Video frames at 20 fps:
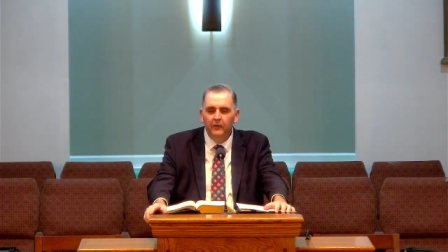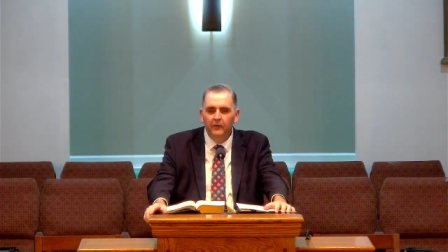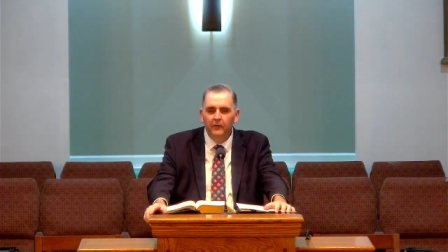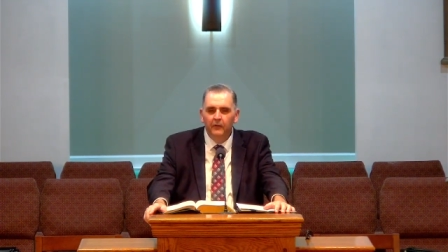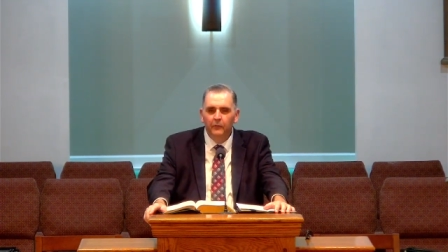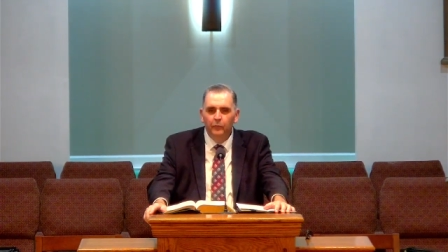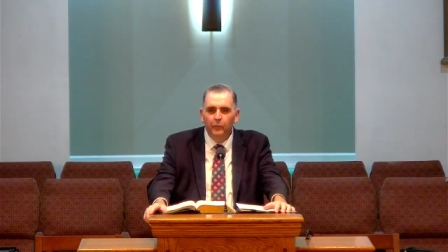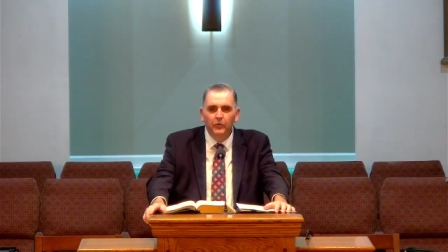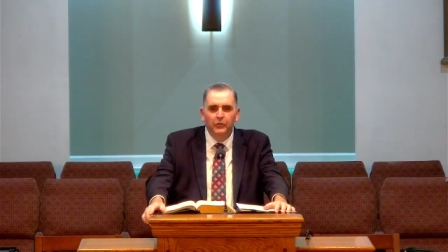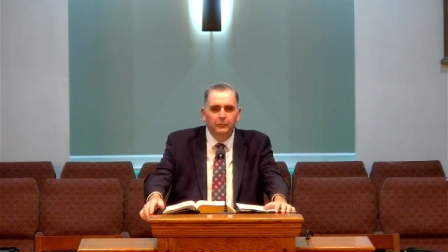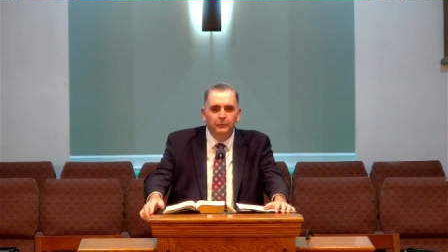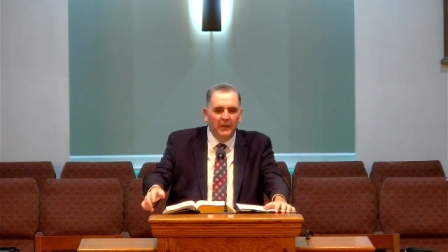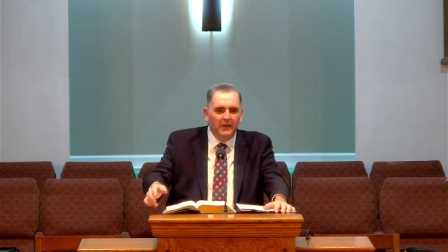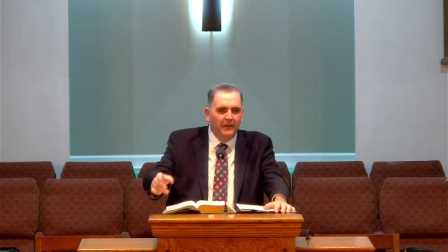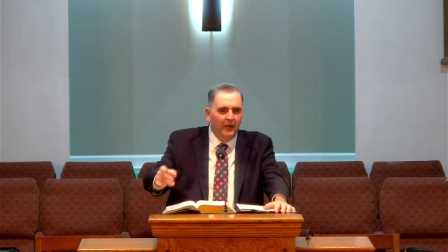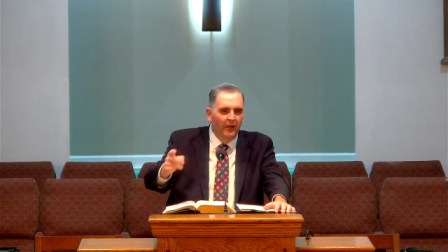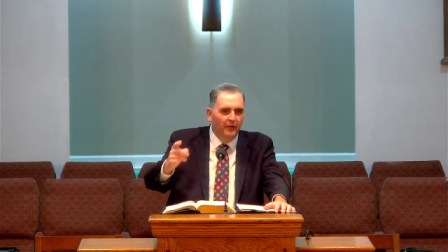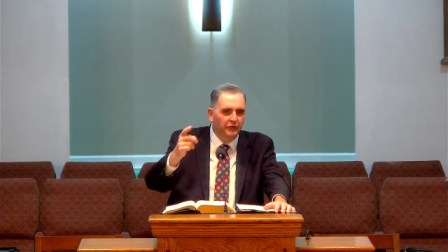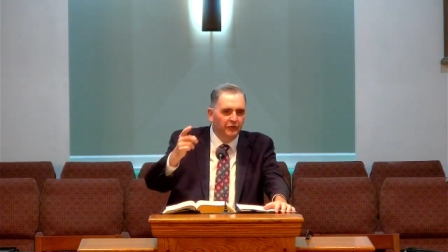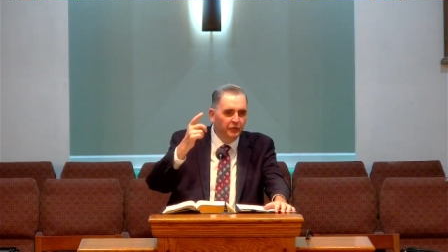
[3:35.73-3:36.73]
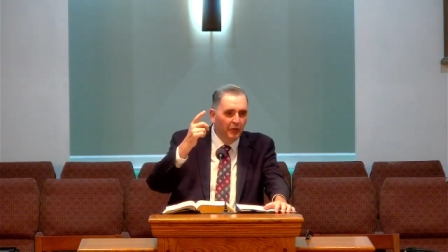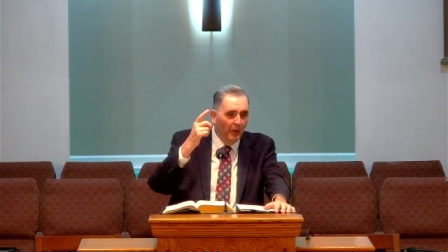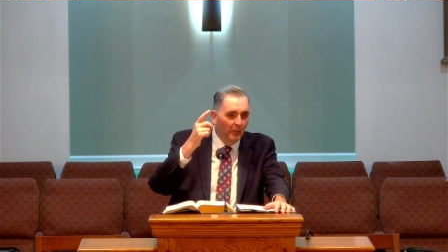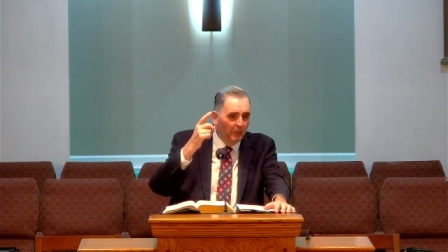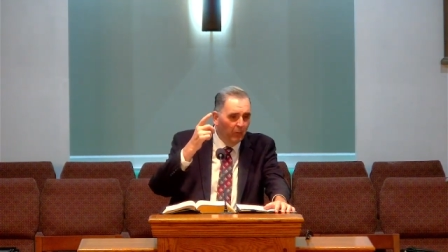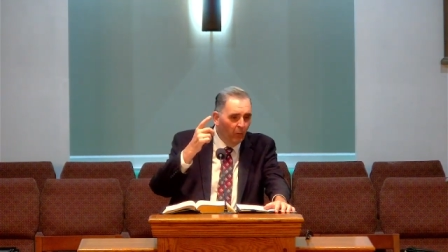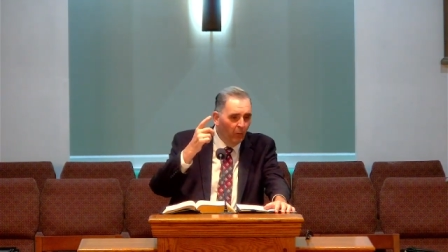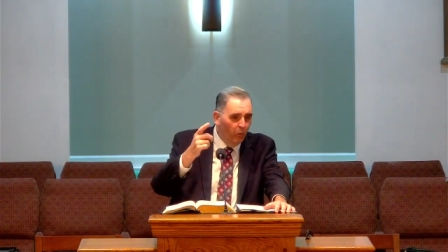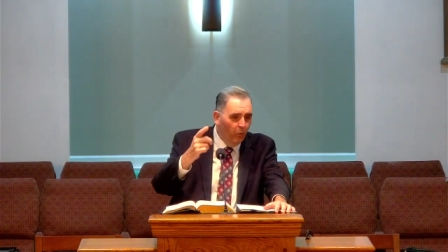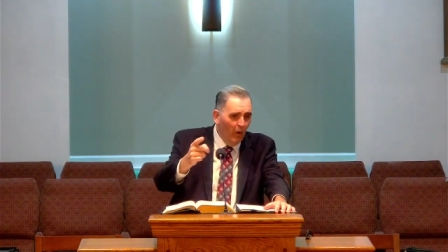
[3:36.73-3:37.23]
was because,
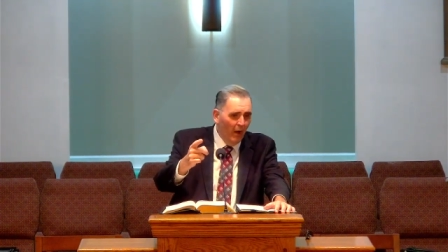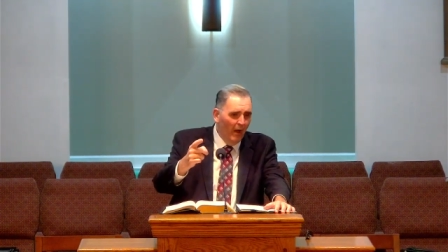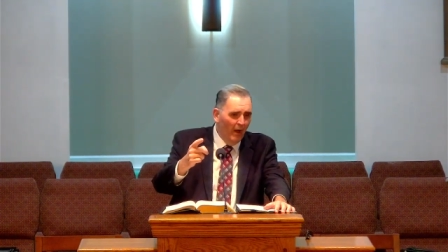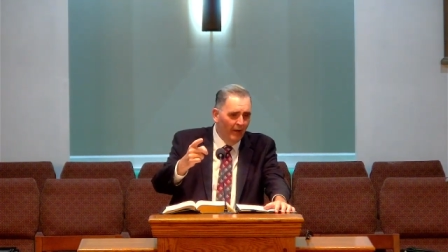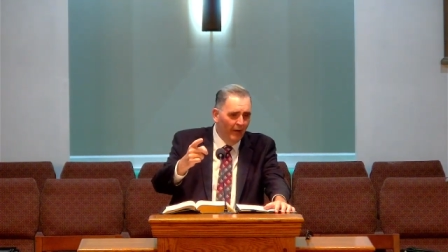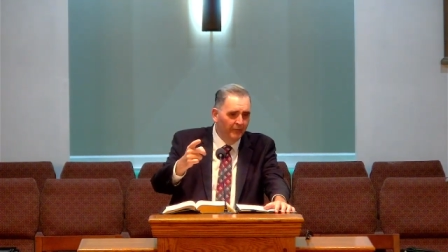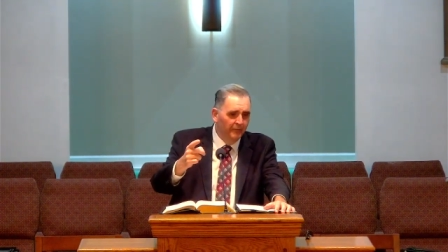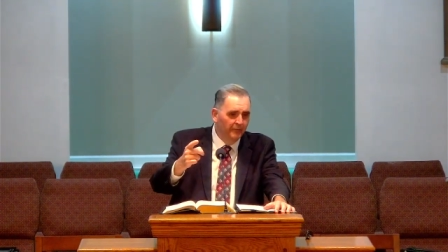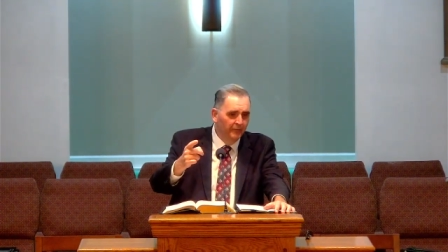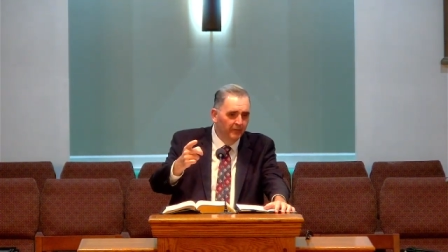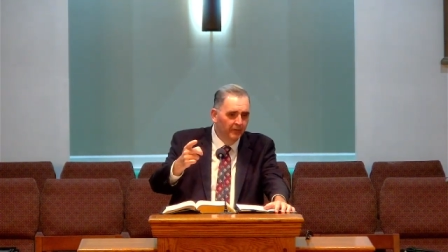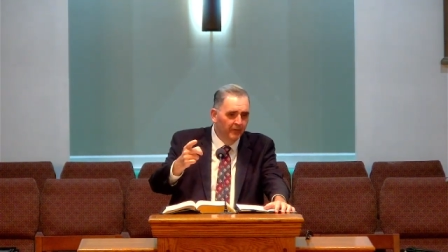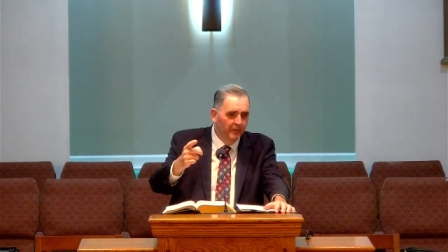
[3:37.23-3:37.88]
number one,